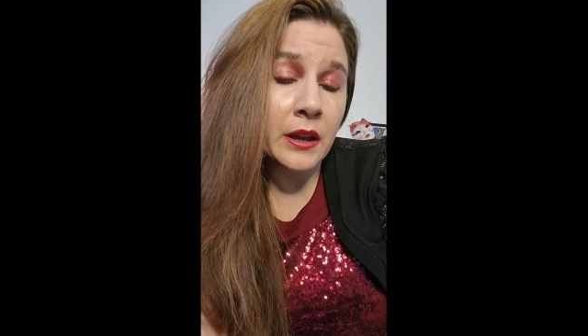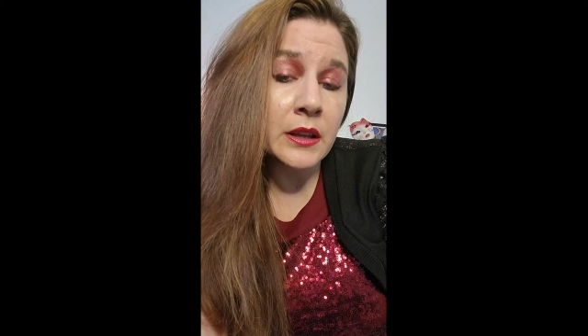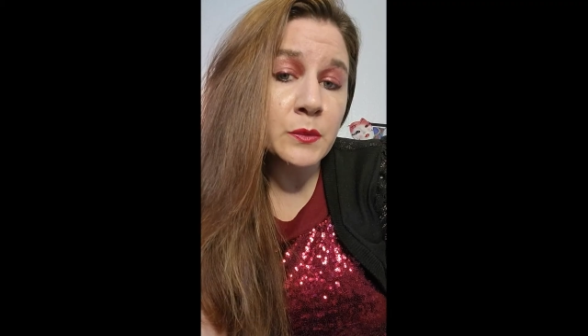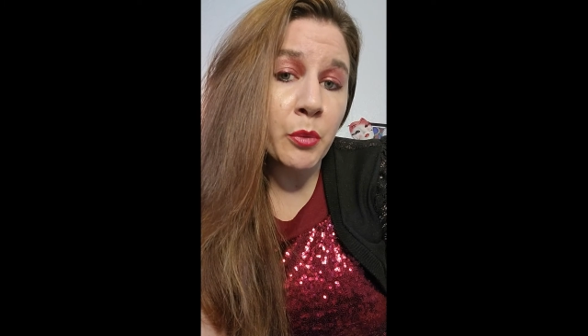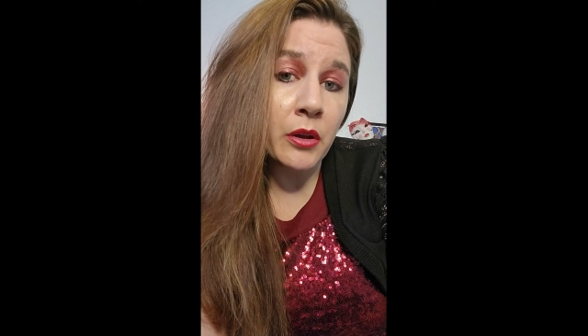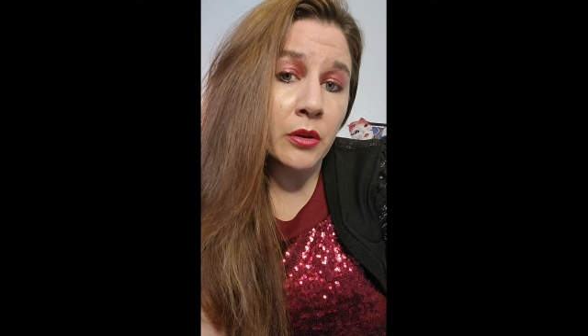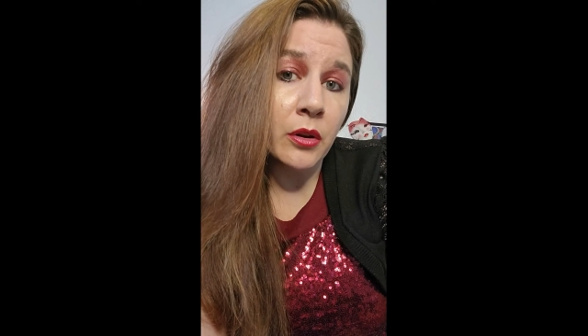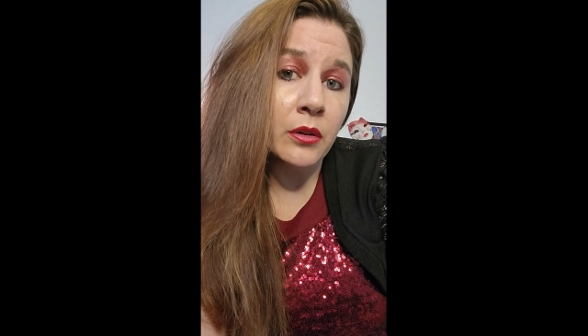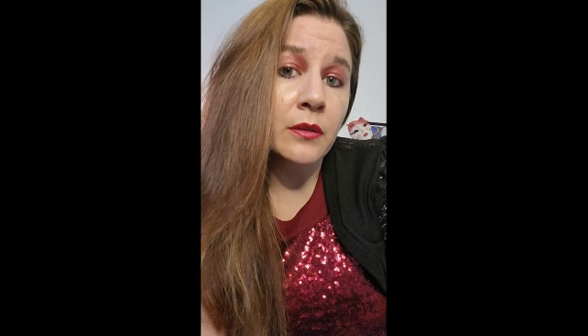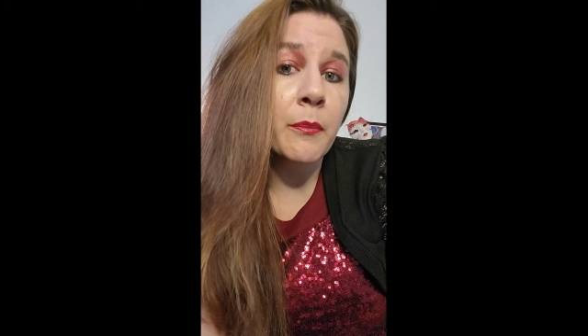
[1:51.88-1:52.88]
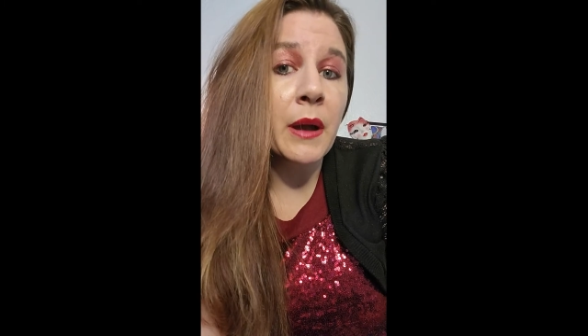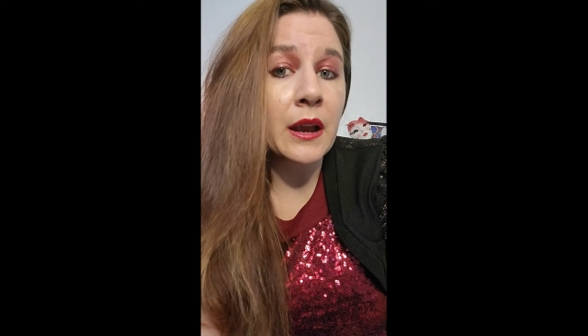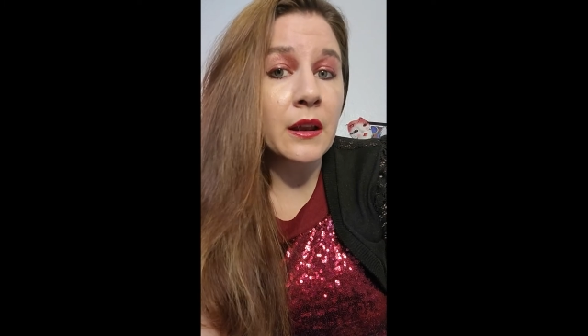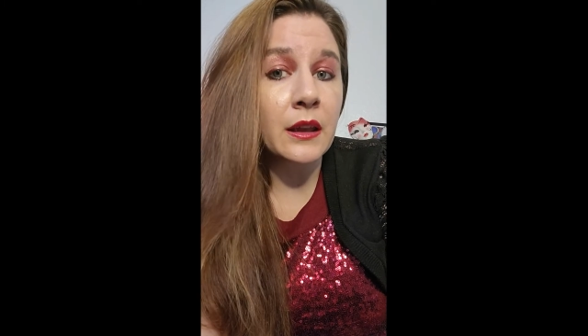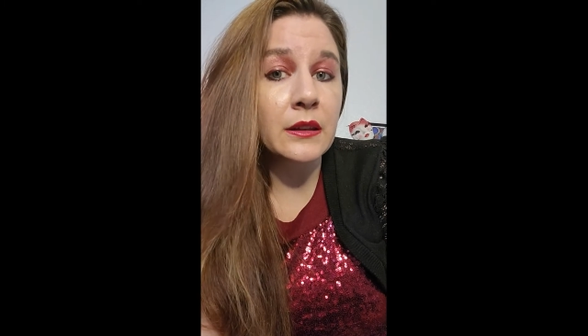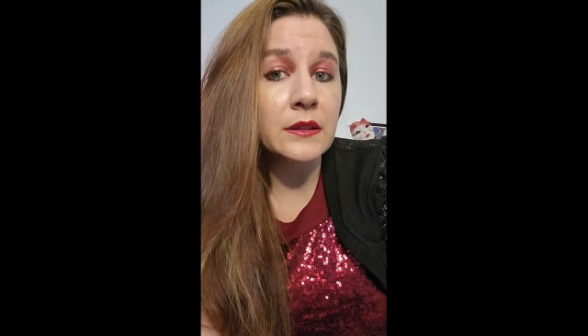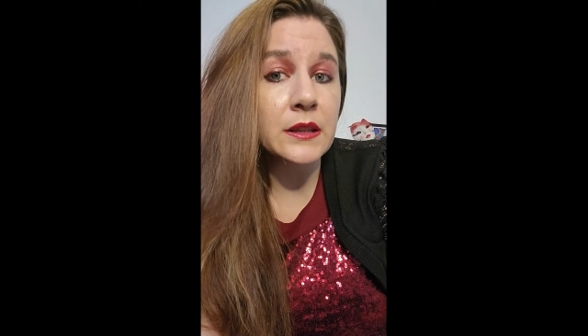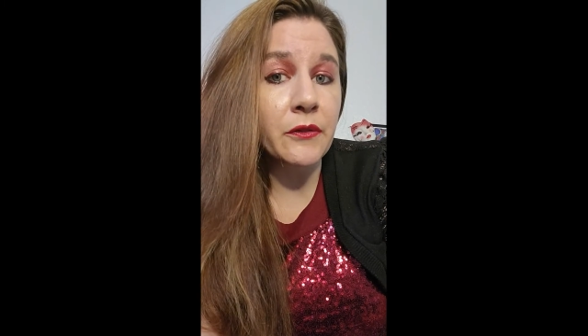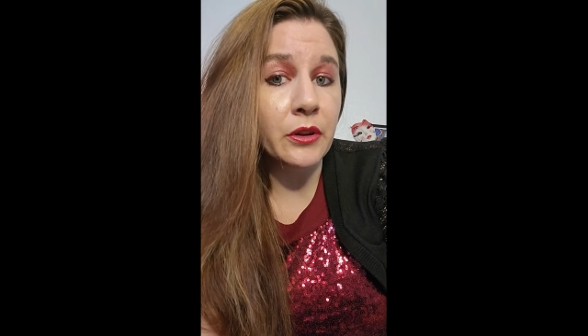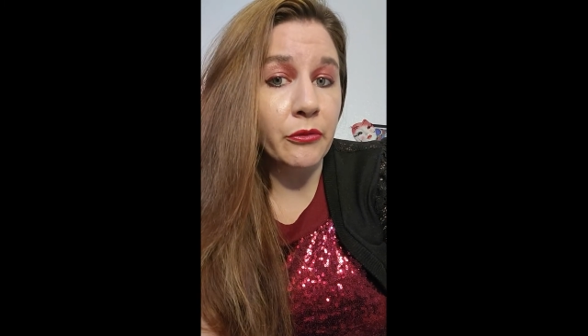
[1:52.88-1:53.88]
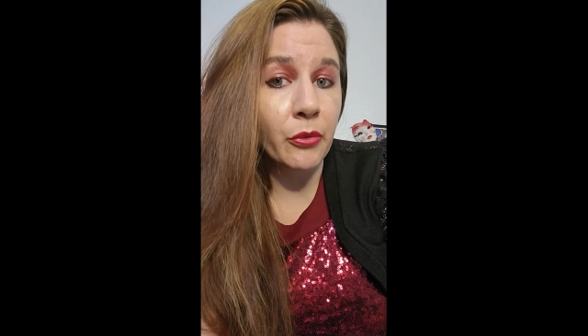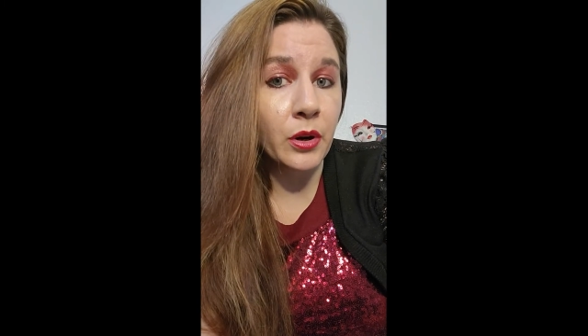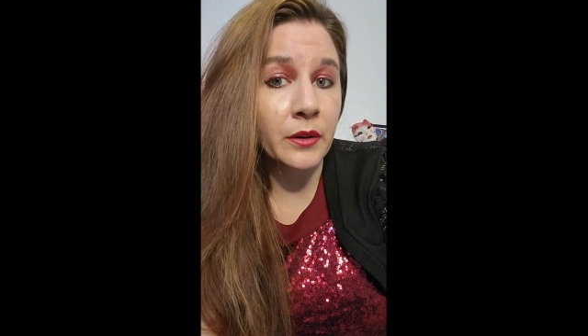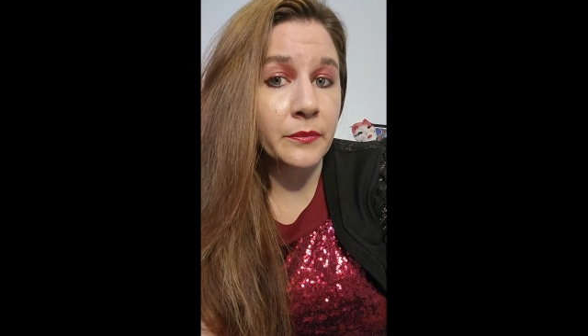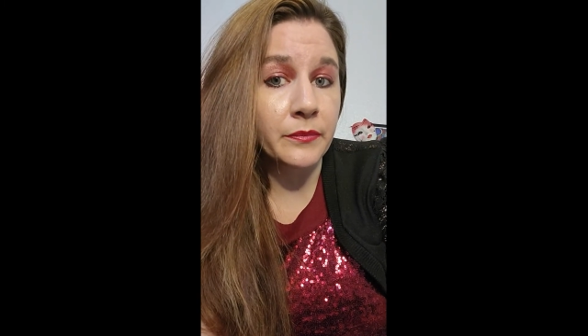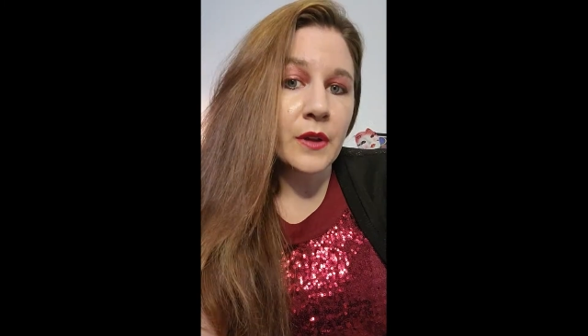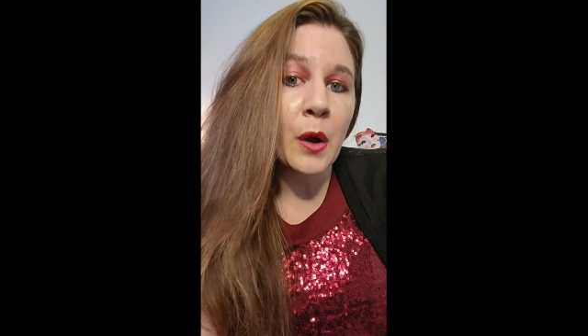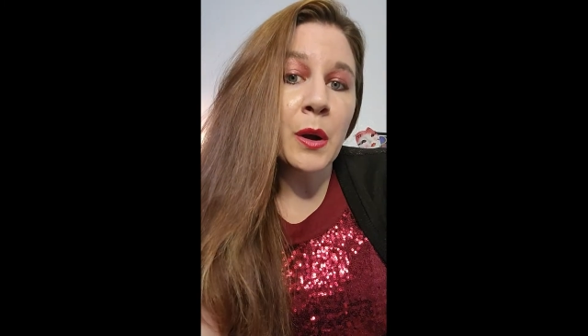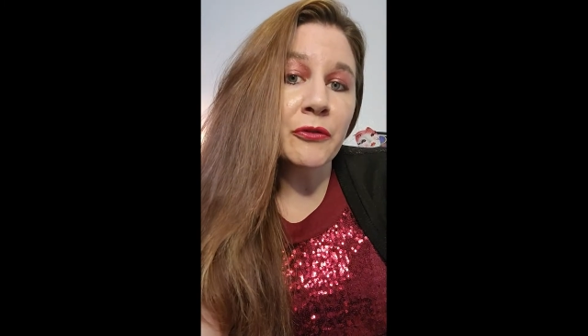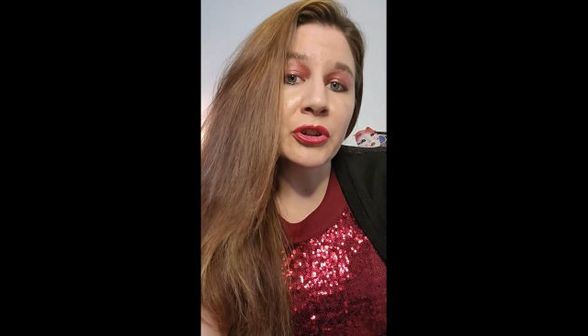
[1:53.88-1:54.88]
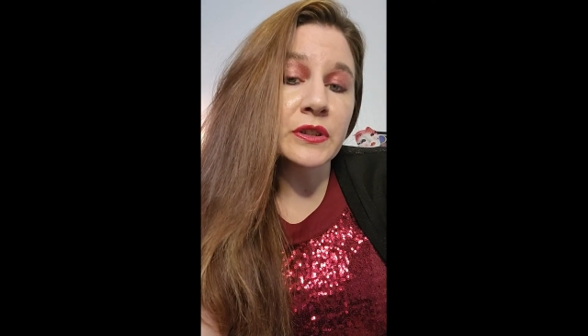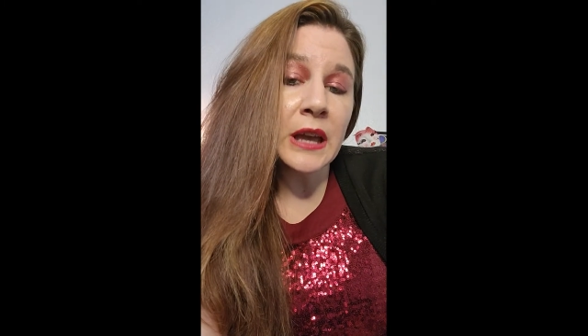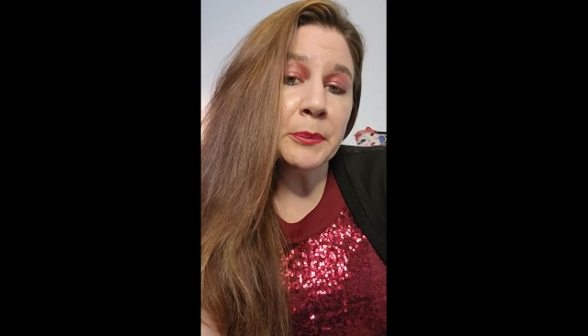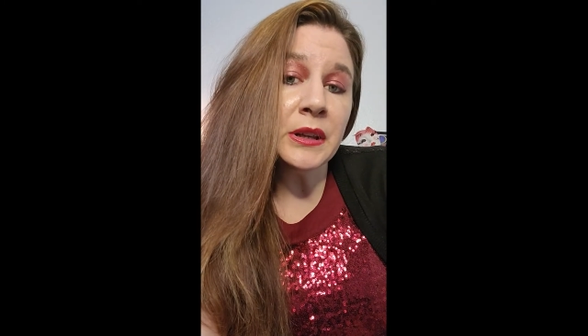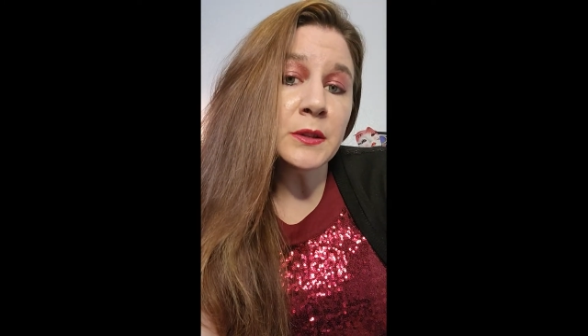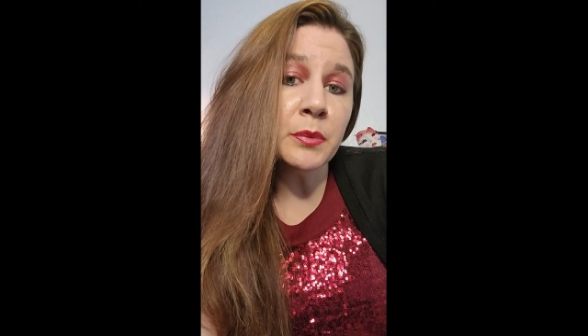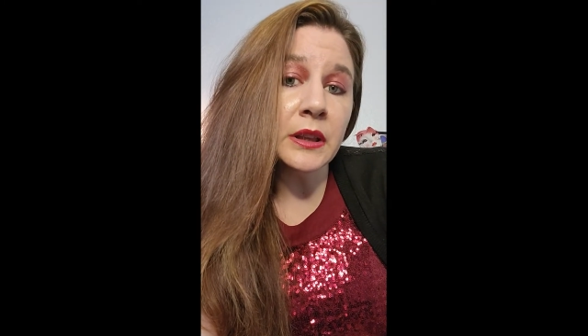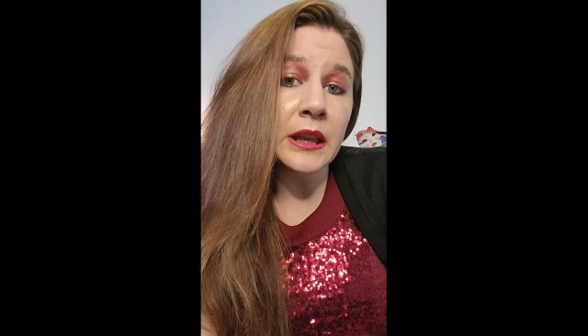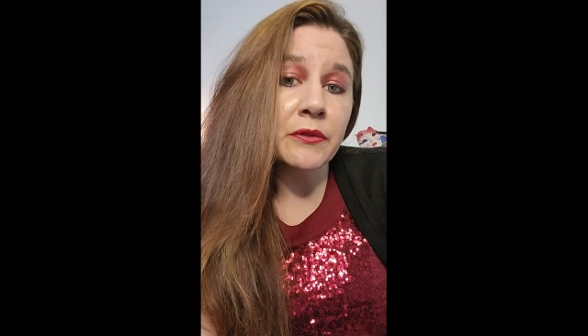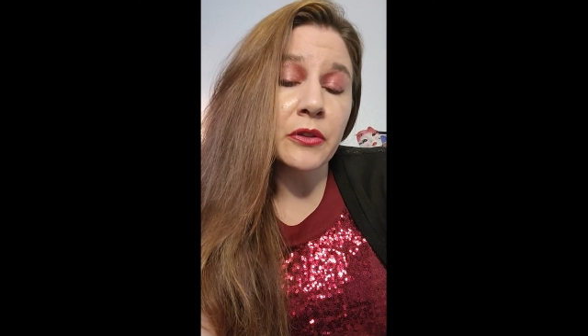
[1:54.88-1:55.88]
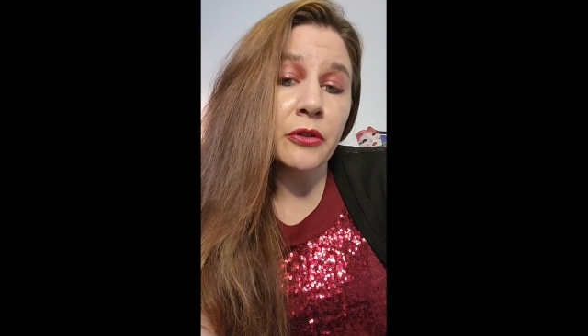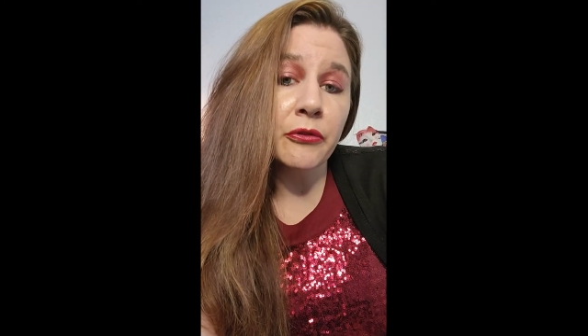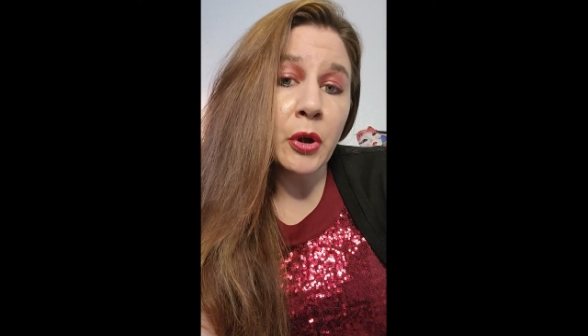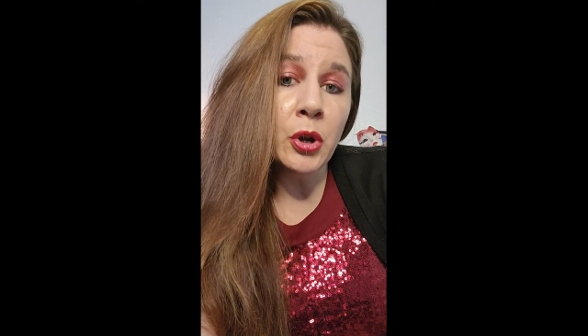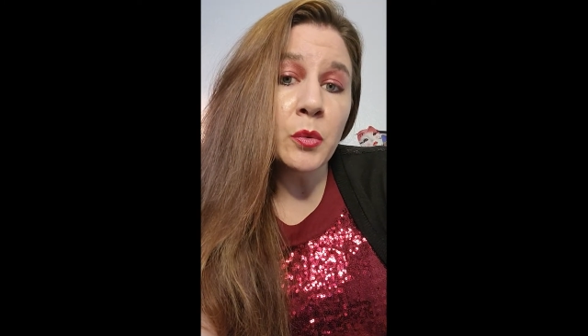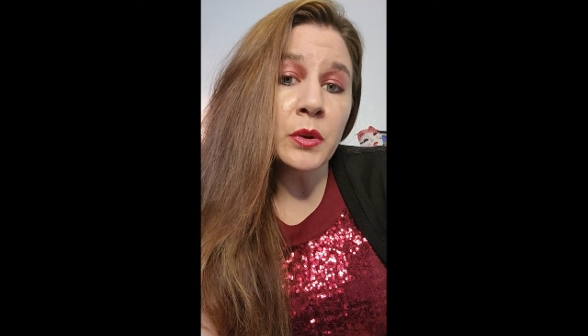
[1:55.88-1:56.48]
his brother back in 1974. However, skeptics believe that the photo